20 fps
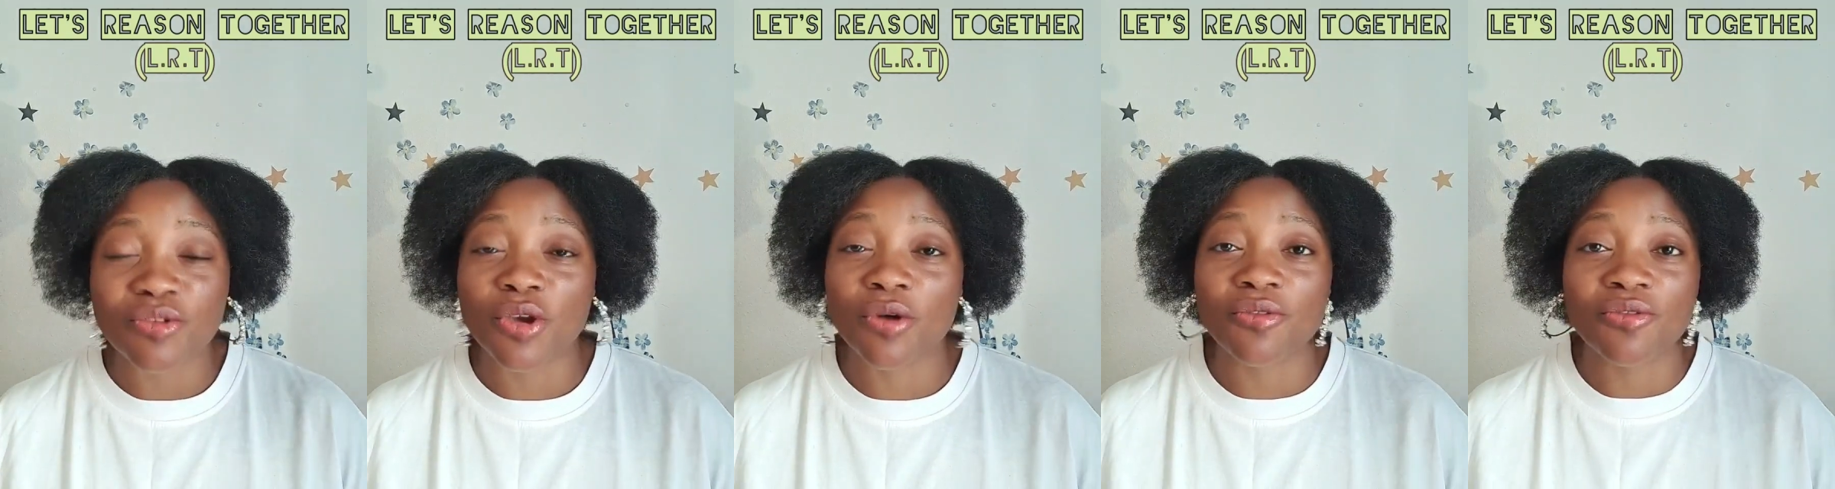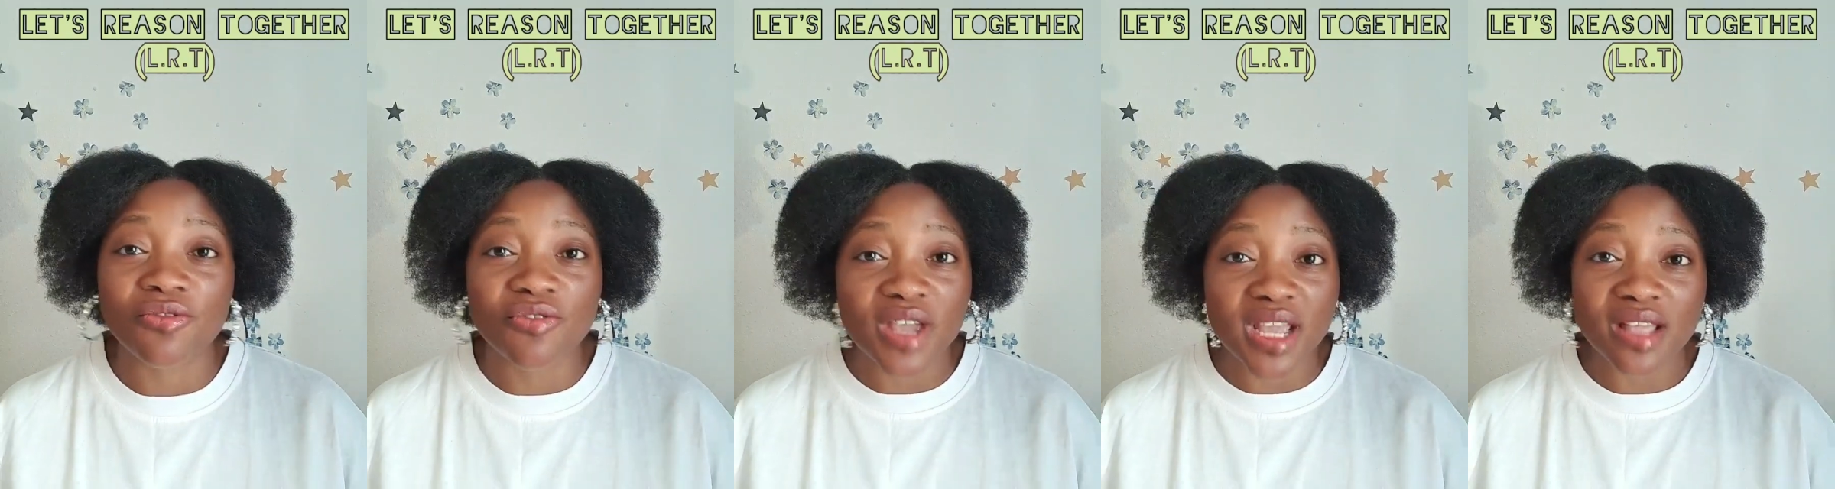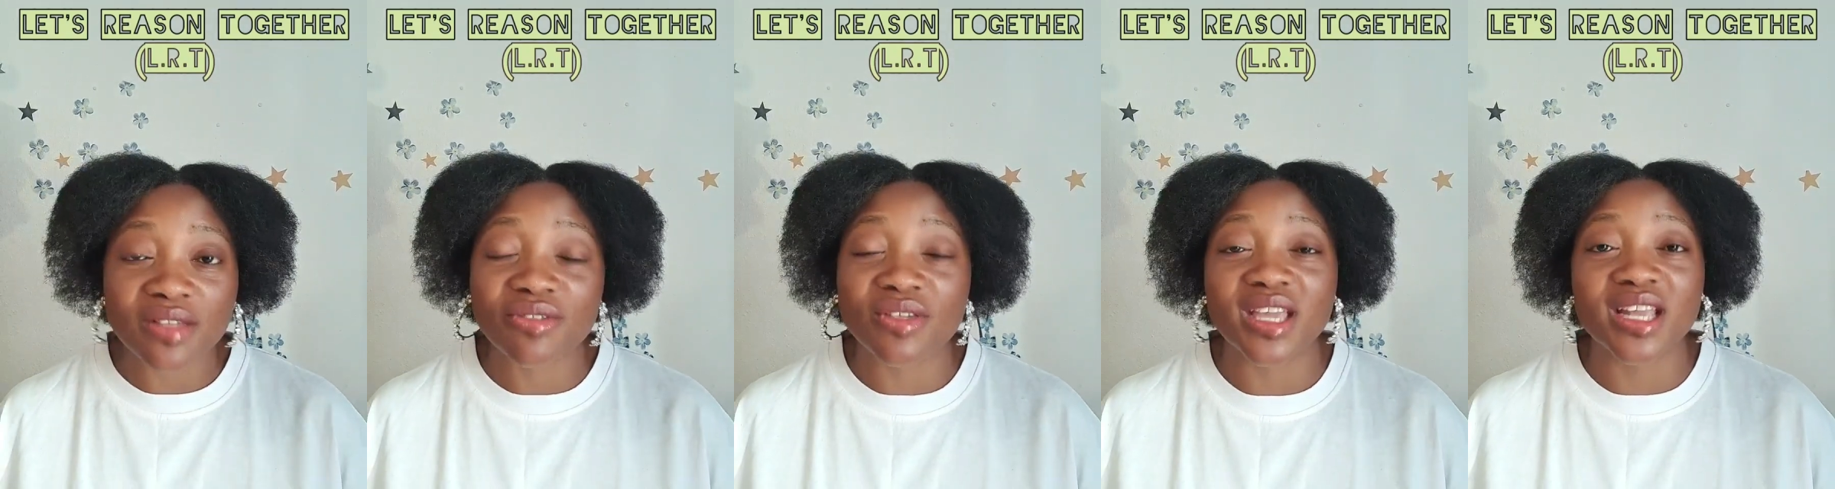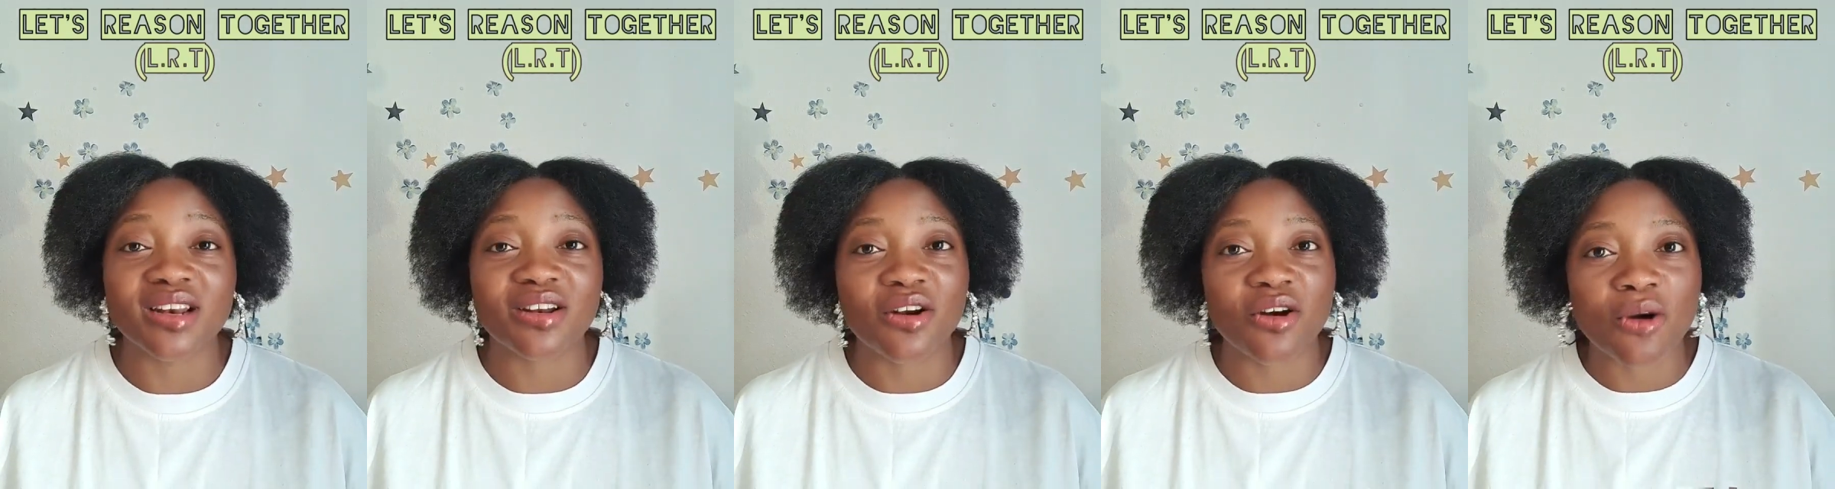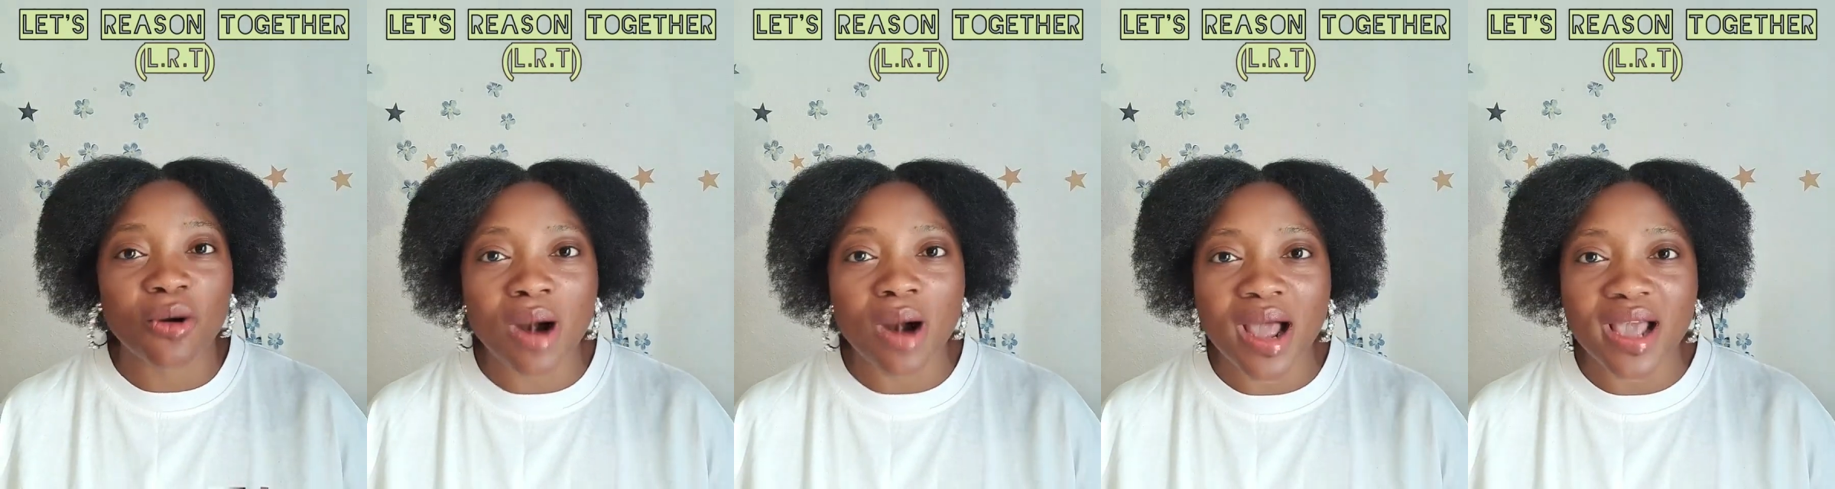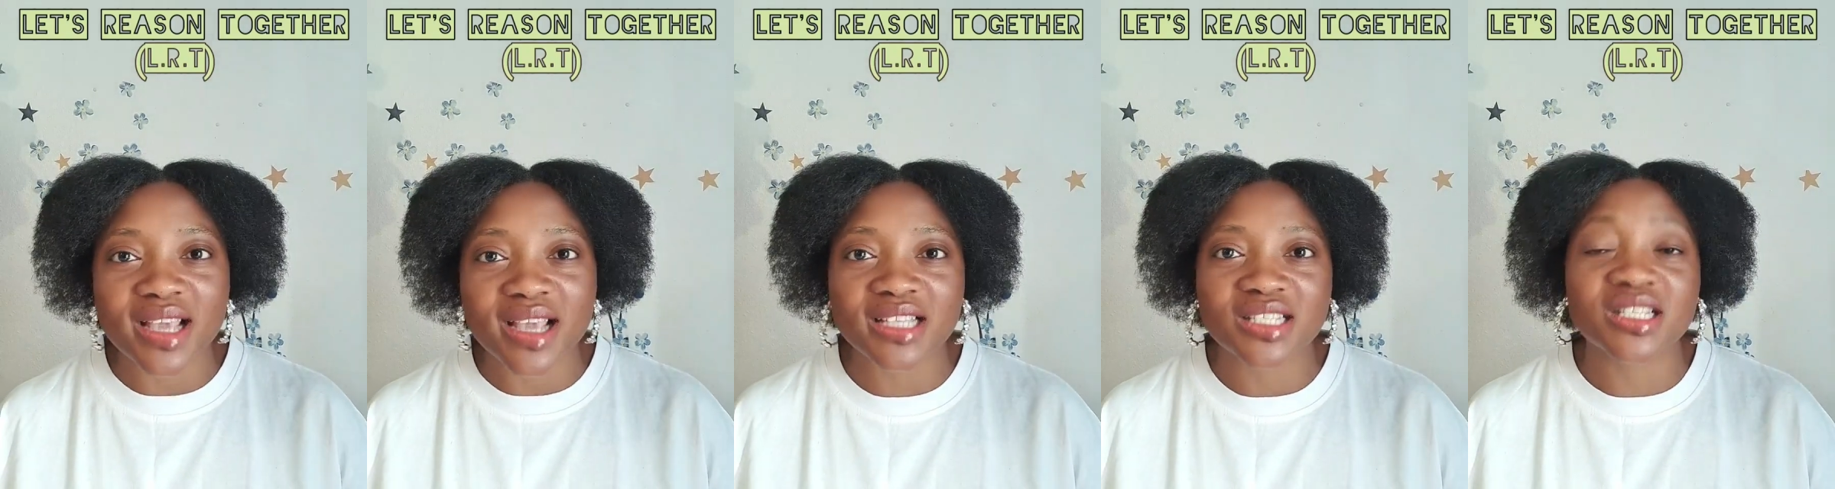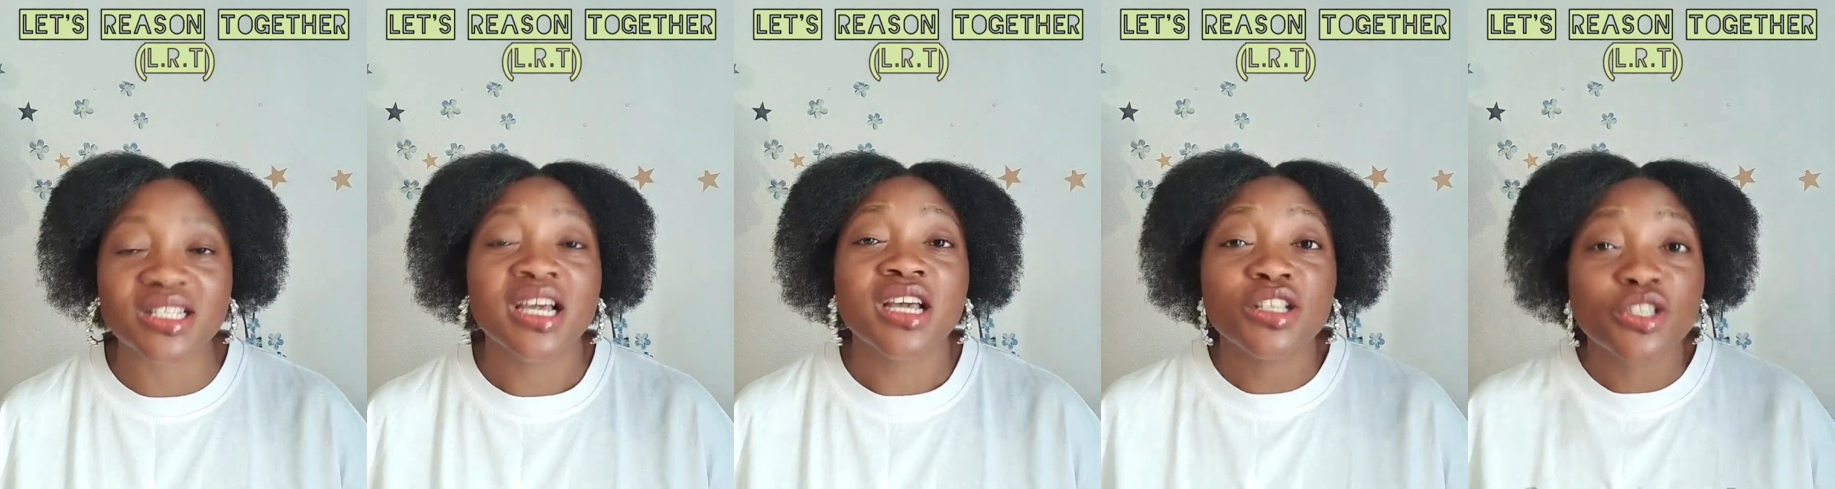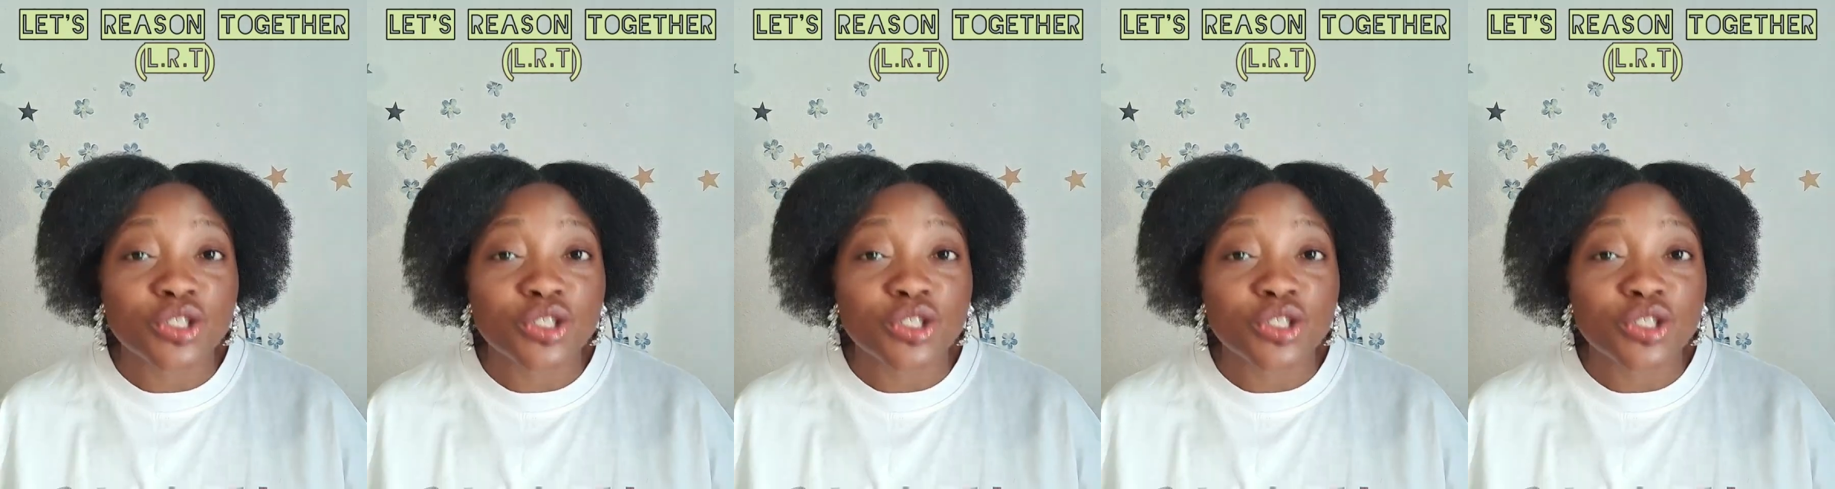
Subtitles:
your faith in Christ,